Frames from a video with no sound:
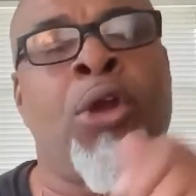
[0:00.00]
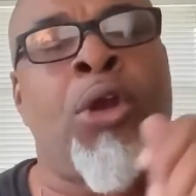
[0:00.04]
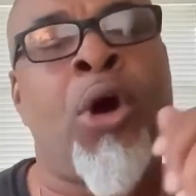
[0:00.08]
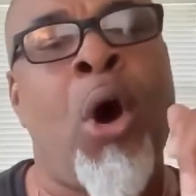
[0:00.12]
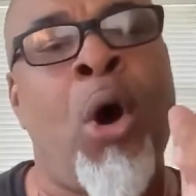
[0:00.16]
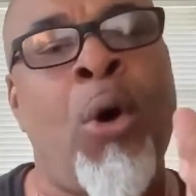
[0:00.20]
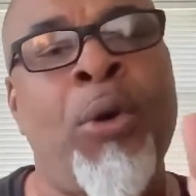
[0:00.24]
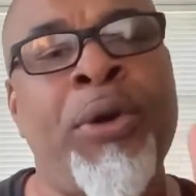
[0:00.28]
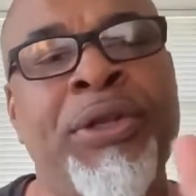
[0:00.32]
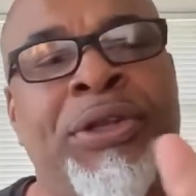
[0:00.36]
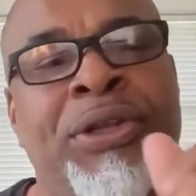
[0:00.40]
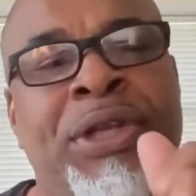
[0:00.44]
The
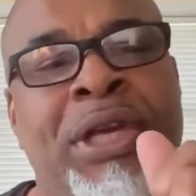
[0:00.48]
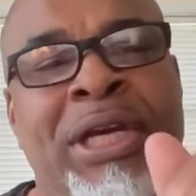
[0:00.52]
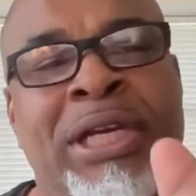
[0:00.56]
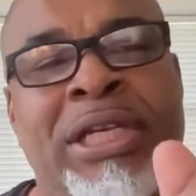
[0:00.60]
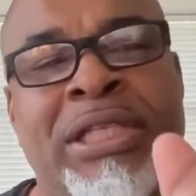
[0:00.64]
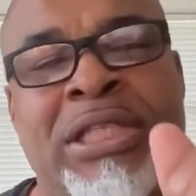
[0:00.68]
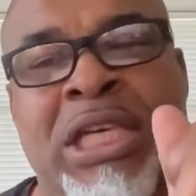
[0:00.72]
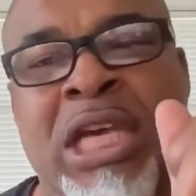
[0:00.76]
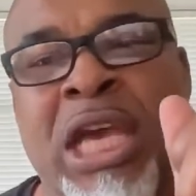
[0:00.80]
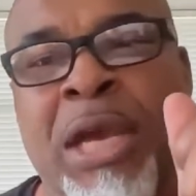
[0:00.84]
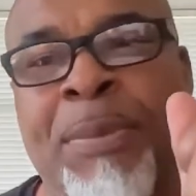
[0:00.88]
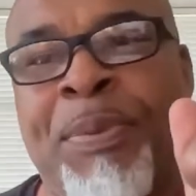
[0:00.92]
only thing
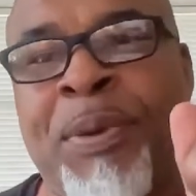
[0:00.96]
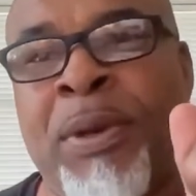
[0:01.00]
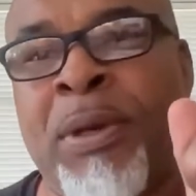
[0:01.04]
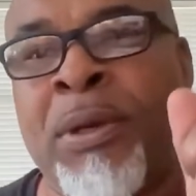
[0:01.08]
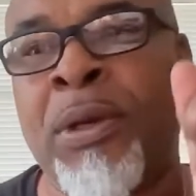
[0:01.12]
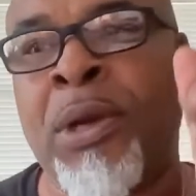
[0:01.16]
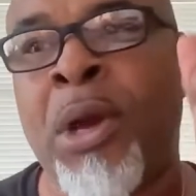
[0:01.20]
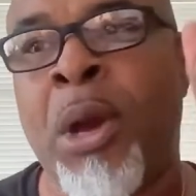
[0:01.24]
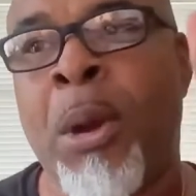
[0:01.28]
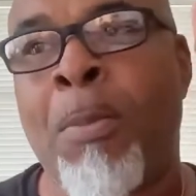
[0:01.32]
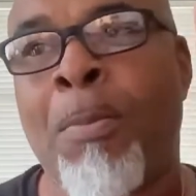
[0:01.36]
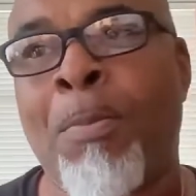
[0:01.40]
that's
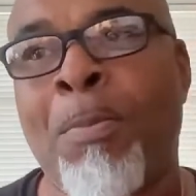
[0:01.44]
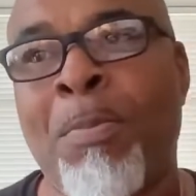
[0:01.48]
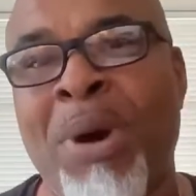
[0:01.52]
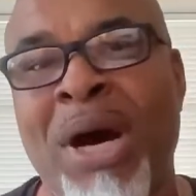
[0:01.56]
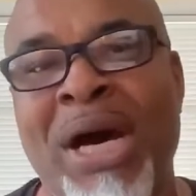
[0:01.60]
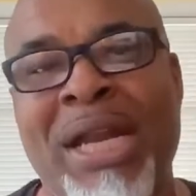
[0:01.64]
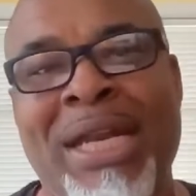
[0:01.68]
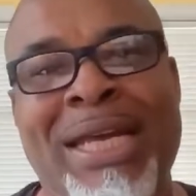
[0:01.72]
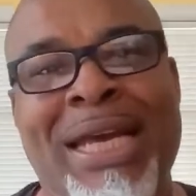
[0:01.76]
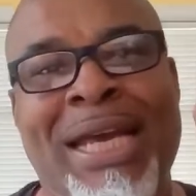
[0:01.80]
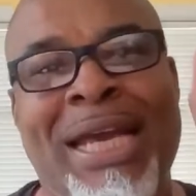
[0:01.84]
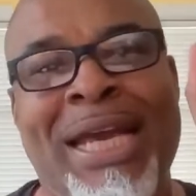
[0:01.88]
keeping
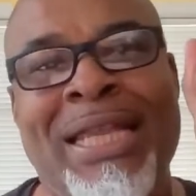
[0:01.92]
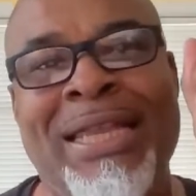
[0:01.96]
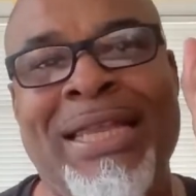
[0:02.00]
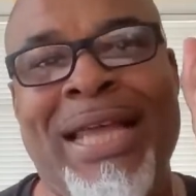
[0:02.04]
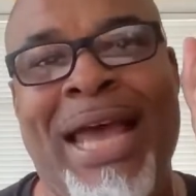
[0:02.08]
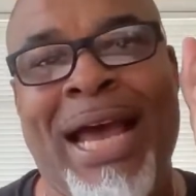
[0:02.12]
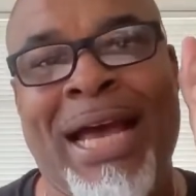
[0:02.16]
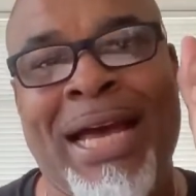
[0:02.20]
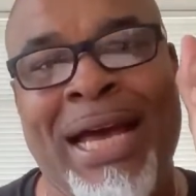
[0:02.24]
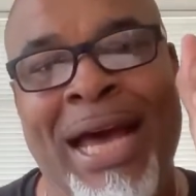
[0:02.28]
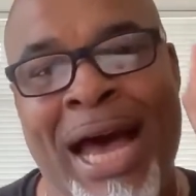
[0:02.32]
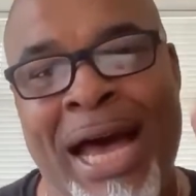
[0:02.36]
money in
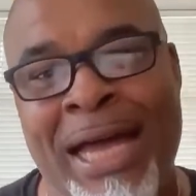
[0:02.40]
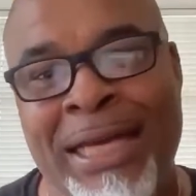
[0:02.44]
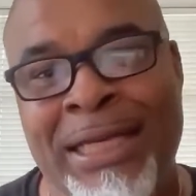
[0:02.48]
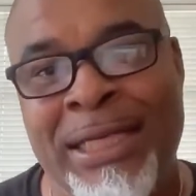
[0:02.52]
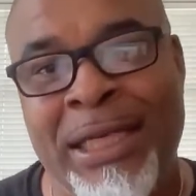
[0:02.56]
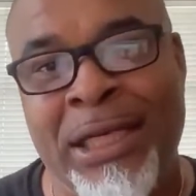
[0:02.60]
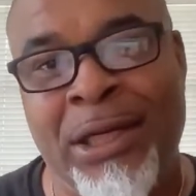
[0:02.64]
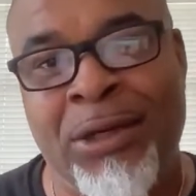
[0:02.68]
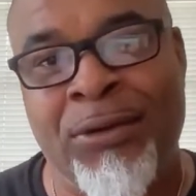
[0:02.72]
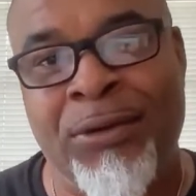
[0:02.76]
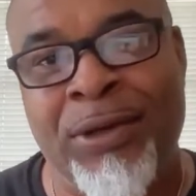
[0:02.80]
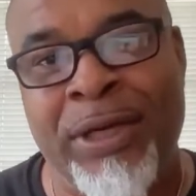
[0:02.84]
that
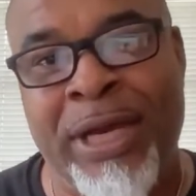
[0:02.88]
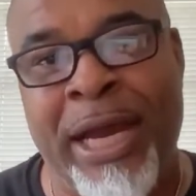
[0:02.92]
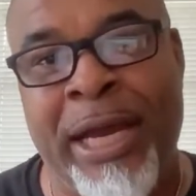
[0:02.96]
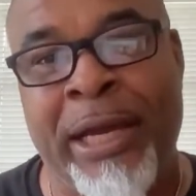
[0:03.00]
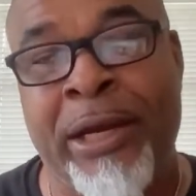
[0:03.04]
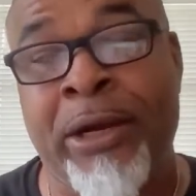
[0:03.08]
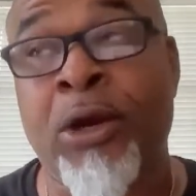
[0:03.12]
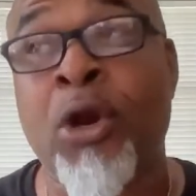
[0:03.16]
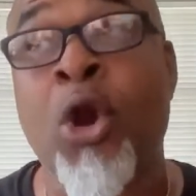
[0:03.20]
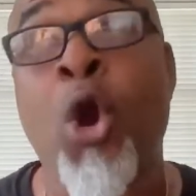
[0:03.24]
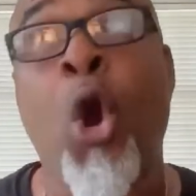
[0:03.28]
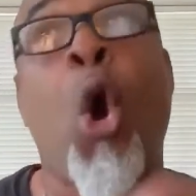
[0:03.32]
content
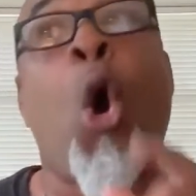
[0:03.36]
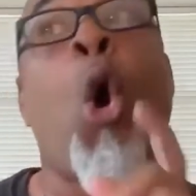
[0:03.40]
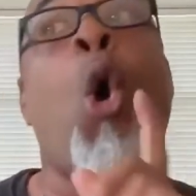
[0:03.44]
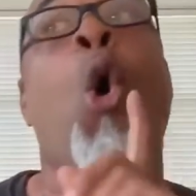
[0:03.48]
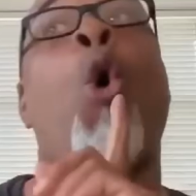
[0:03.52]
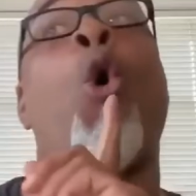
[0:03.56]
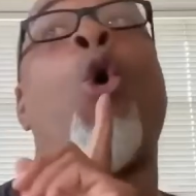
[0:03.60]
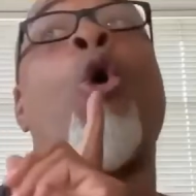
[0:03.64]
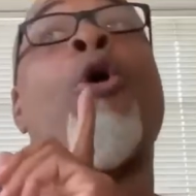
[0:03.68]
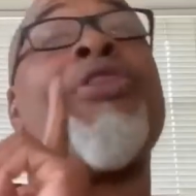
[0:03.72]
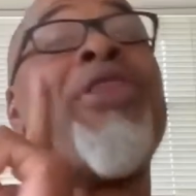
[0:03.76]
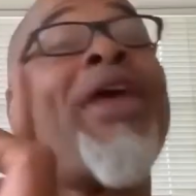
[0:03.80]
creator
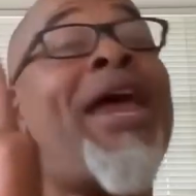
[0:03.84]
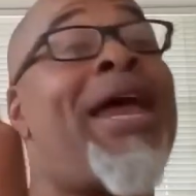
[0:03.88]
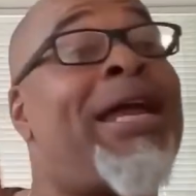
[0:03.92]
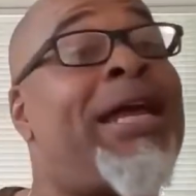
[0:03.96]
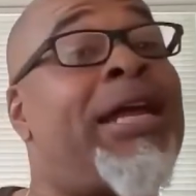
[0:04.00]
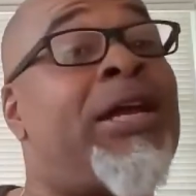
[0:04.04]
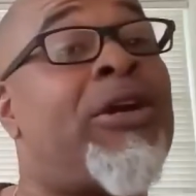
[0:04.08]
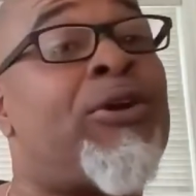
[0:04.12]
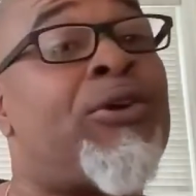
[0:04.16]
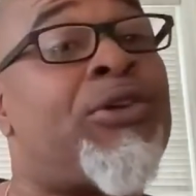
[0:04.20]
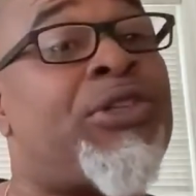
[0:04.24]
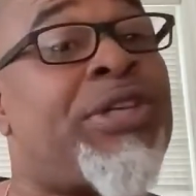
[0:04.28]
or
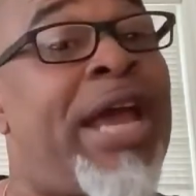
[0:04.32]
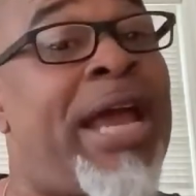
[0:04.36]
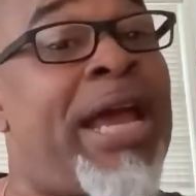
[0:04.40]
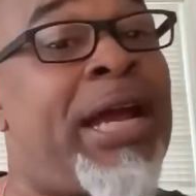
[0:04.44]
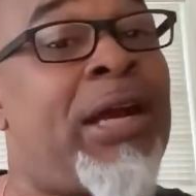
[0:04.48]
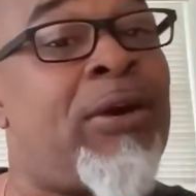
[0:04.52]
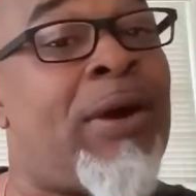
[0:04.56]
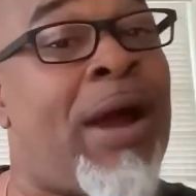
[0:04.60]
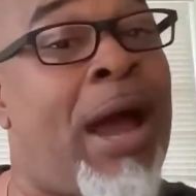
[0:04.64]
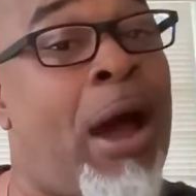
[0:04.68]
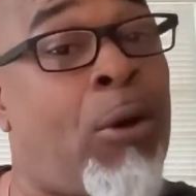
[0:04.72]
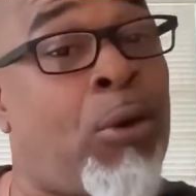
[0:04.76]
that
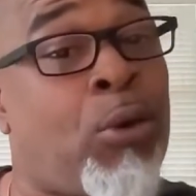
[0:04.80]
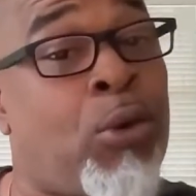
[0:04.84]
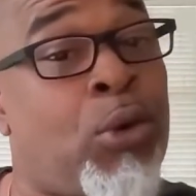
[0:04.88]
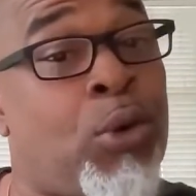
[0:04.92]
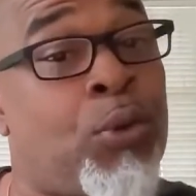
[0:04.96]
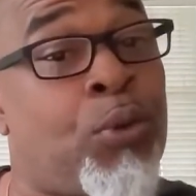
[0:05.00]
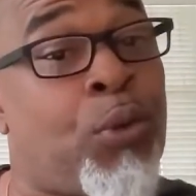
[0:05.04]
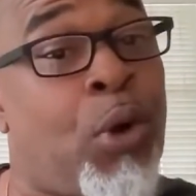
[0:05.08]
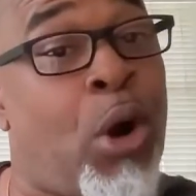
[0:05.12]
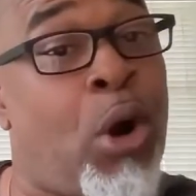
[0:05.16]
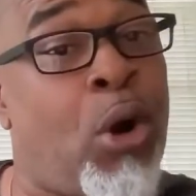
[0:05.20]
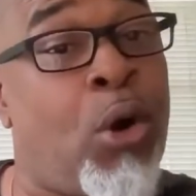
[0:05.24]
entertainer out on
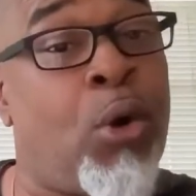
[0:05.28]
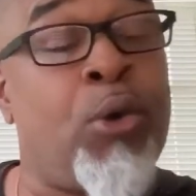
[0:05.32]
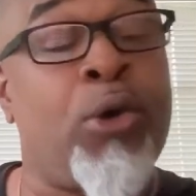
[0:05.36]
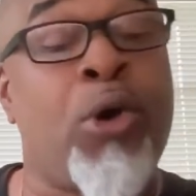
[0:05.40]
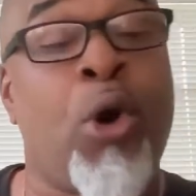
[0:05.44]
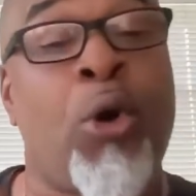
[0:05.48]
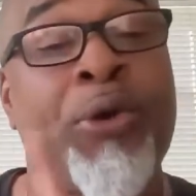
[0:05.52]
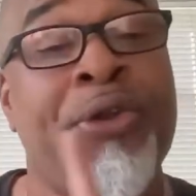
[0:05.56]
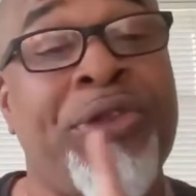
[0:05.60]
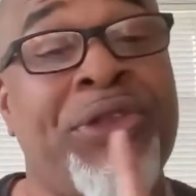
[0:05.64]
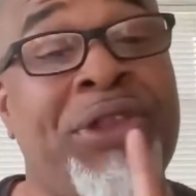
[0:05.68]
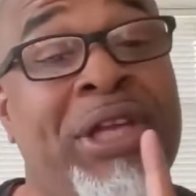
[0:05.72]
the road,
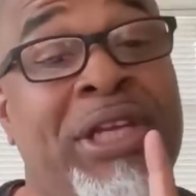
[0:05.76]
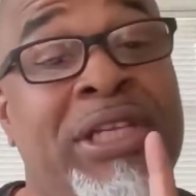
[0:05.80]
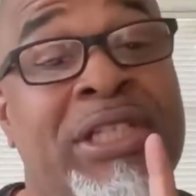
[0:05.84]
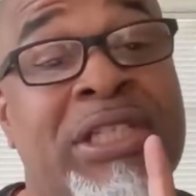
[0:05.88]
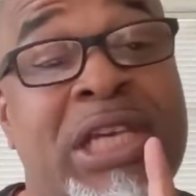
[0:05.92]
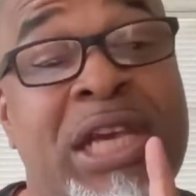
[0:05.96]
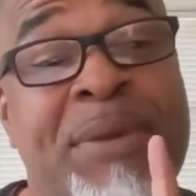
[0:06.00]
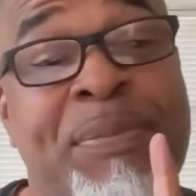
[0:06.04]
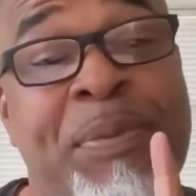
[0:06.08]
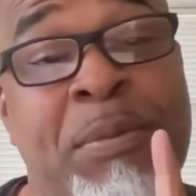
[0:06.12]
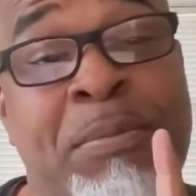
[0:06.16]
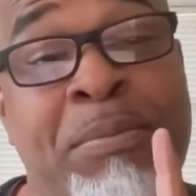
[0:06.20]
only thing
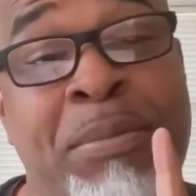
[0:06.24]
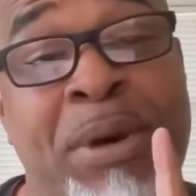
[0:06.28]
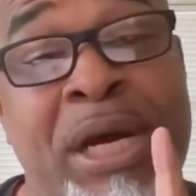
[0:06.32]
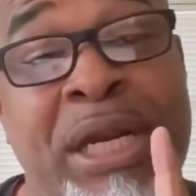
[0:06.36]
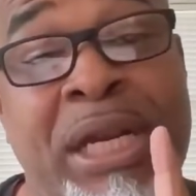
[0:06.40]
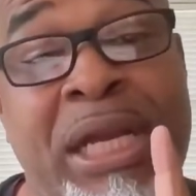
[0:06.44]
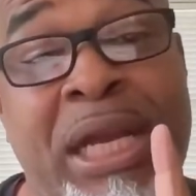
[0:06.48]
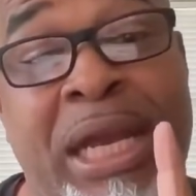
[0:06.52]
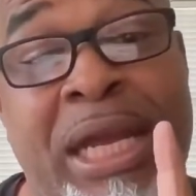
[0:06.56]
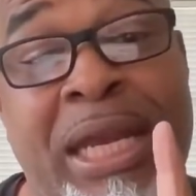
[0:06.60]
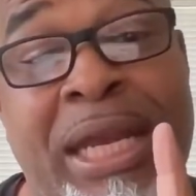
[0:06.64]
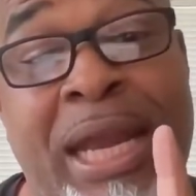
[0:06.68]
that's keeping
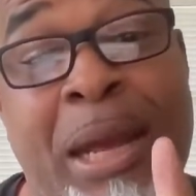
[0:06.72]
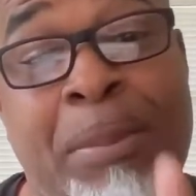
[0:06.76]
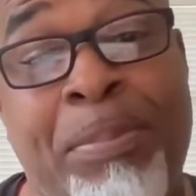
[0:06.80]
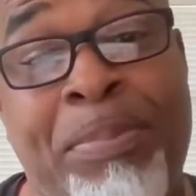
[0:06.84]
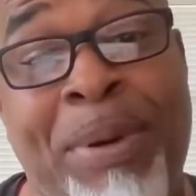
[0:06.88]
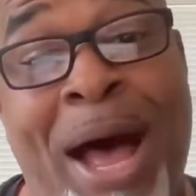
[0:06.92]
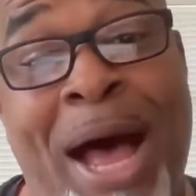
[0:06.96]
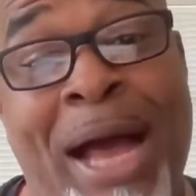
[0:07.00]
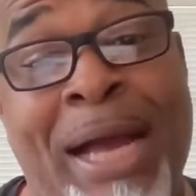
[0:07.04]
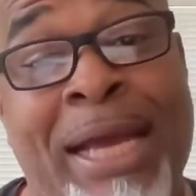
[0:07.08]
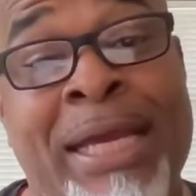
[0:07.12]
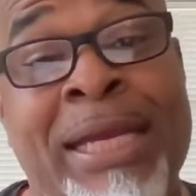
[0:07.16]
money in their
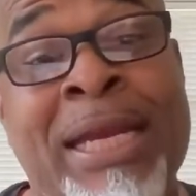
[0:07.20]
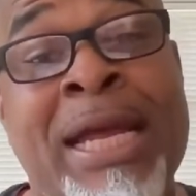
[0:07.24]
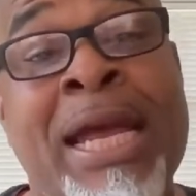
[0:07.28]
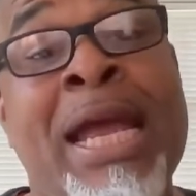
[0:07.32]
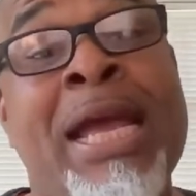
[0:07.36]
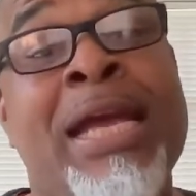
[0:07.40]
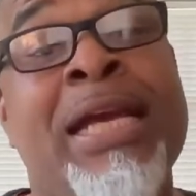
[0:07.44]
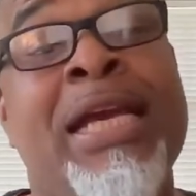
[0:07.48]
pocket,